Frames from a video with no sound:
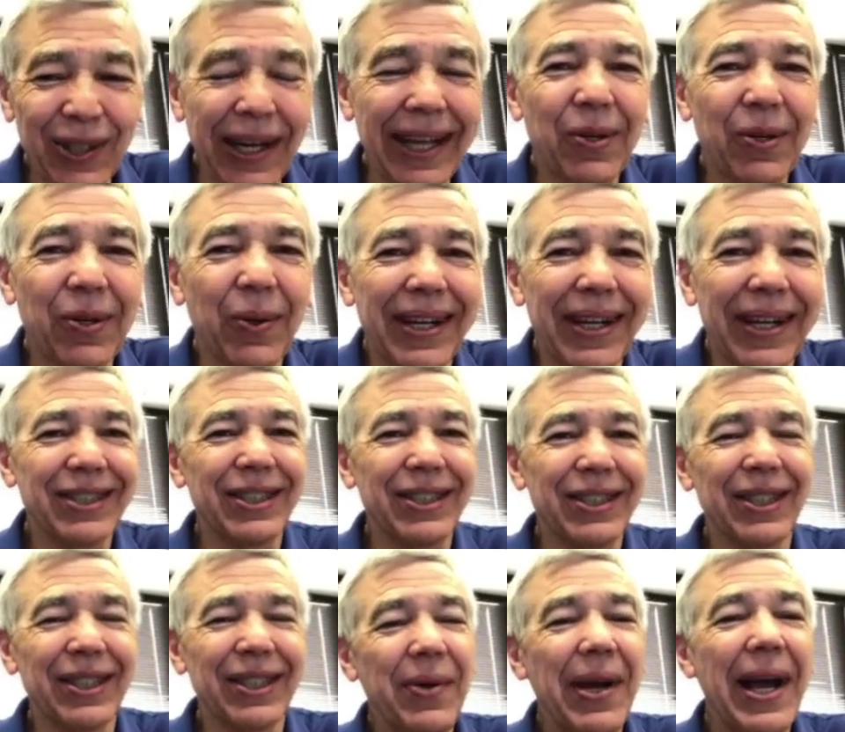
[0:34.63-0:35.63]
Great
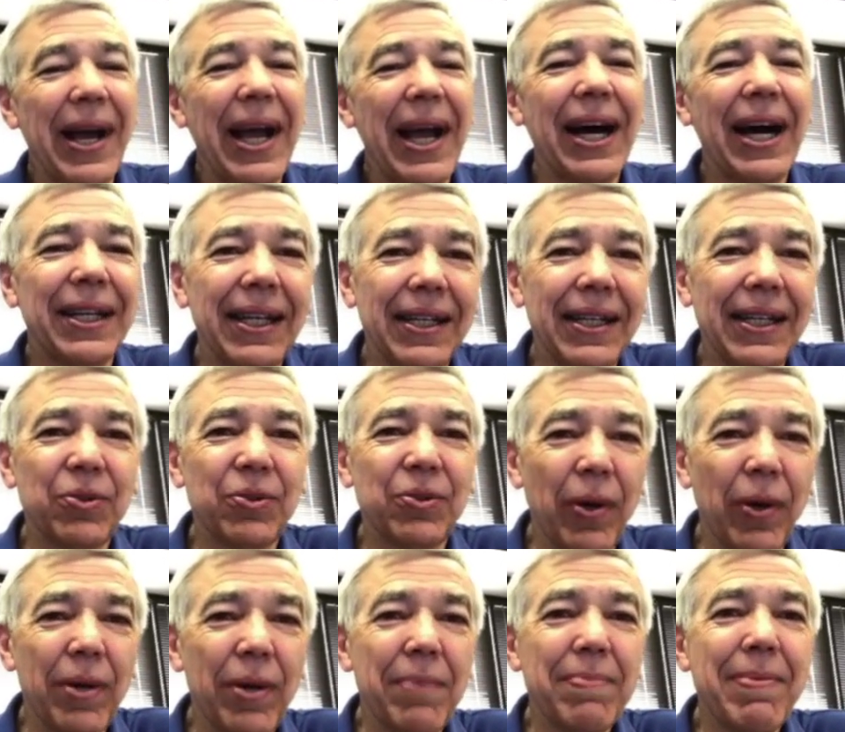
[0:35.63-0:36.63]
question. The reality
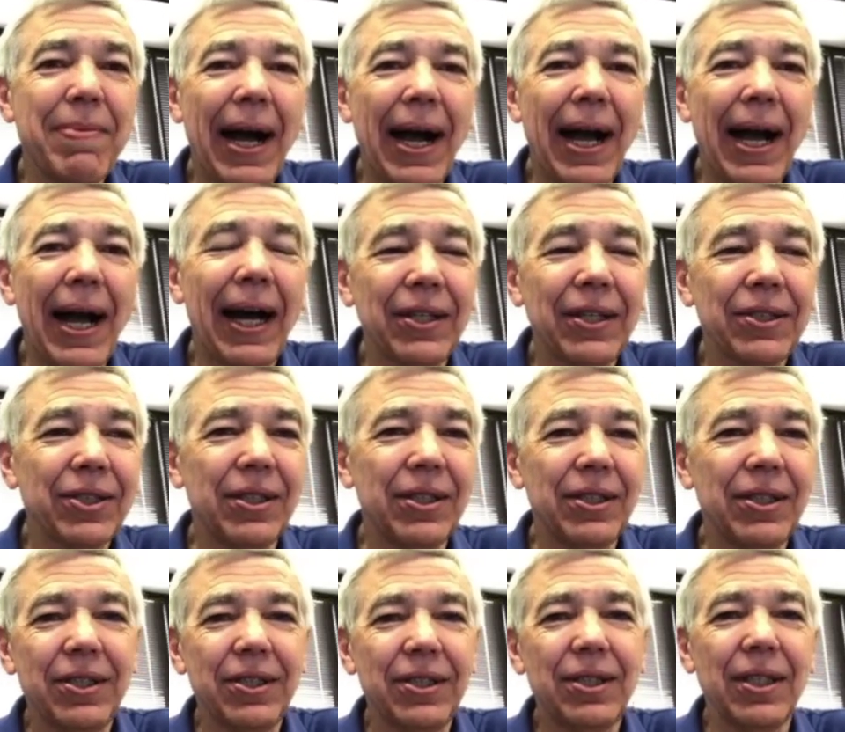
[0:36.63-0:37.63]
is, we buy
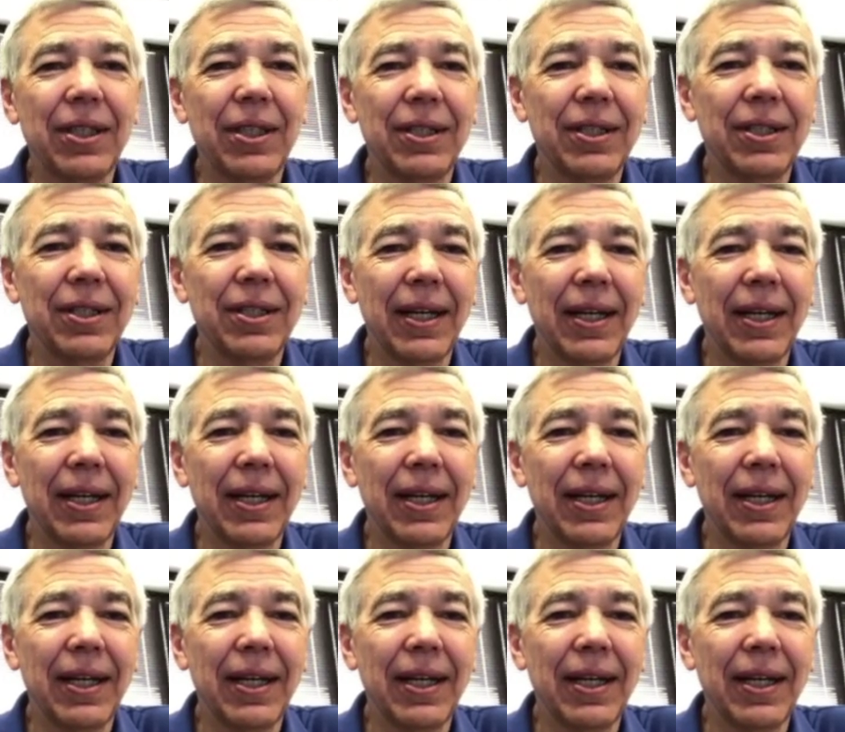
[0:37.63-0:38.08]
houses that